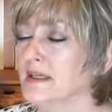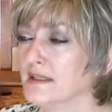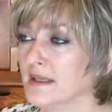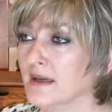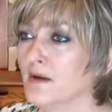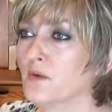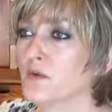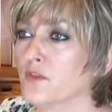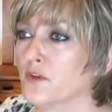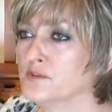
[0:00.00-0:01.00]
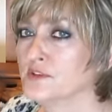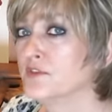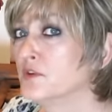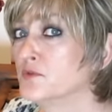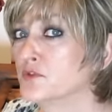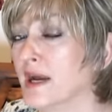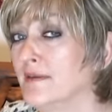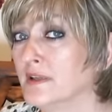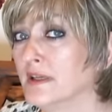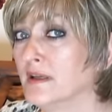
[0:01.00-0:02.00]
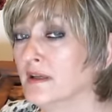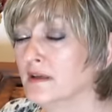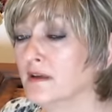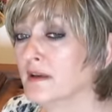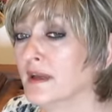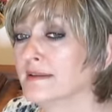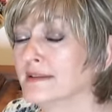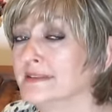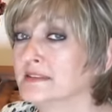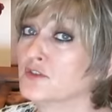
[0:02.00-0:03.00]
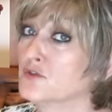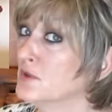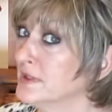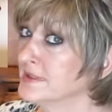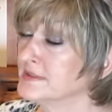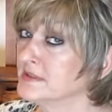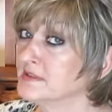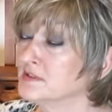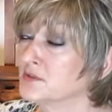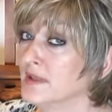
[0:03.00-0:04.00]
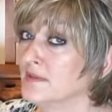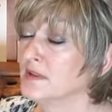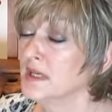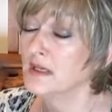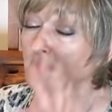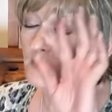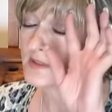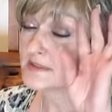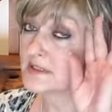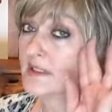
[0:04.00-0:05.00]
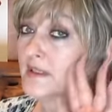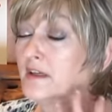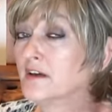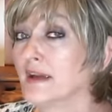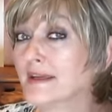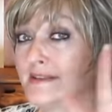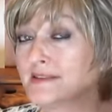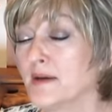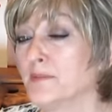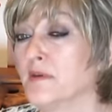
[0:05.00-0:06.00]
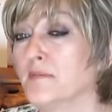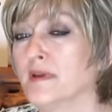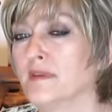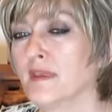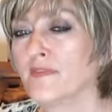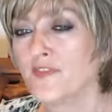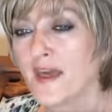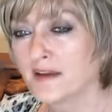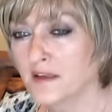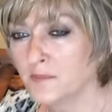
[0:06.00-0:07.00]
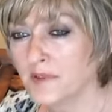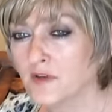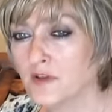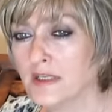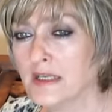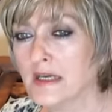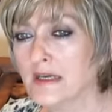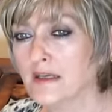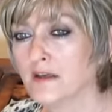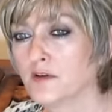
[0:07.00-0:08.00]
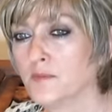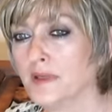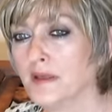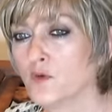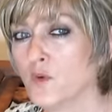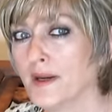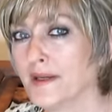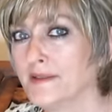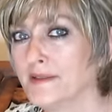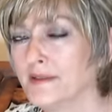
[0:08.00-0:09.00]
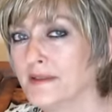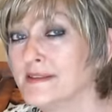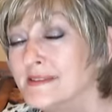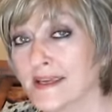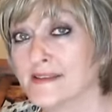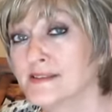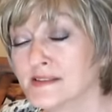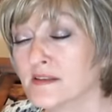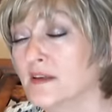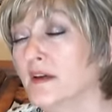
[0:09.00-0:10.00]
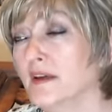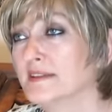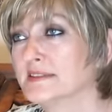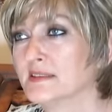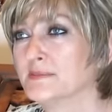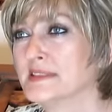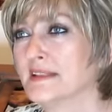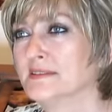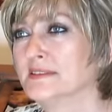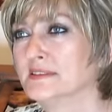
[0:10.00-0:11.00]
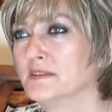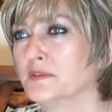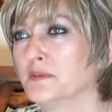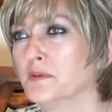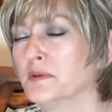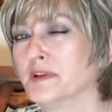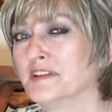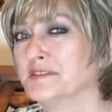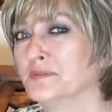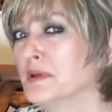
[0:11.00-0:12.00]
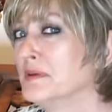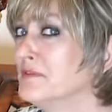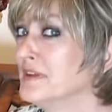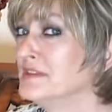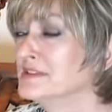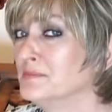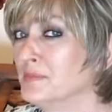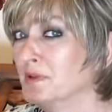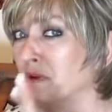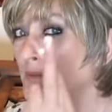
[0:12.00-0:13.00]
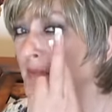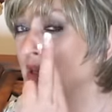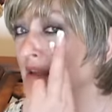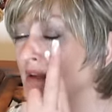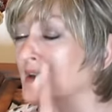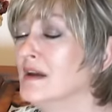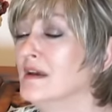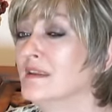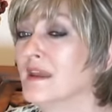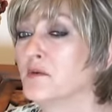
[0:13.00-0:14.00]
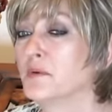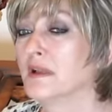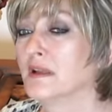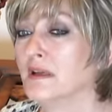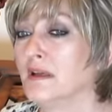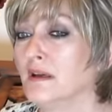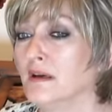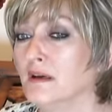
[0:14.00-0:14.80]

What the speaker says: Now, those of you traveling, at least a short distance travel, looks like here at the top of the month that can be good. It could be quite intense in some sense, only because when Venus and Pluto meet, they really